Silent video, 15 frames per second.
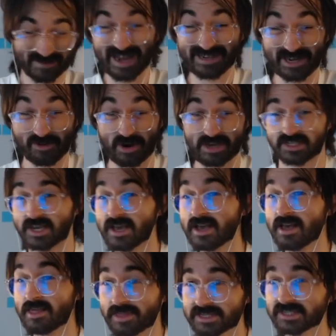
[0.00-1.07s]
I digress.
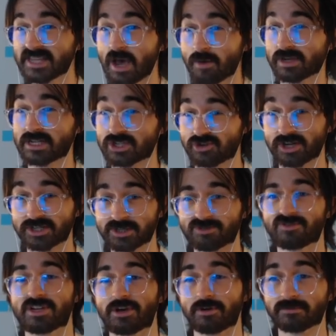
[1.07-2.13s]
This is how we're going to structure this
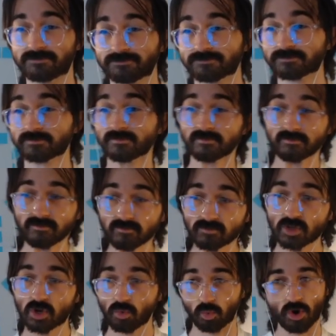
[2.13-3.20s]
video.
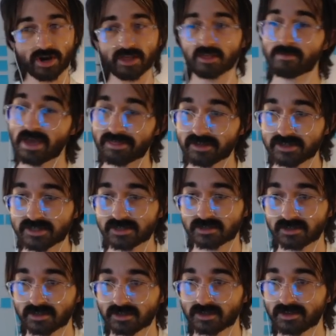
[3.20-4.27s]
What are the methods
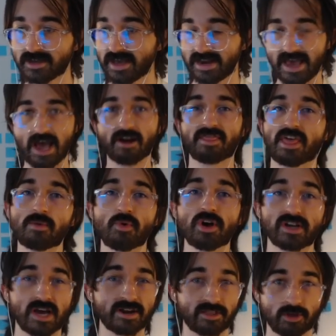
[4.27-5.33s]
and how do they work
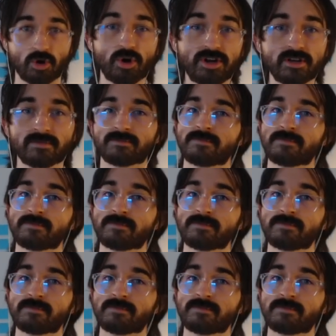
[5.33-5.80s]
under the hood?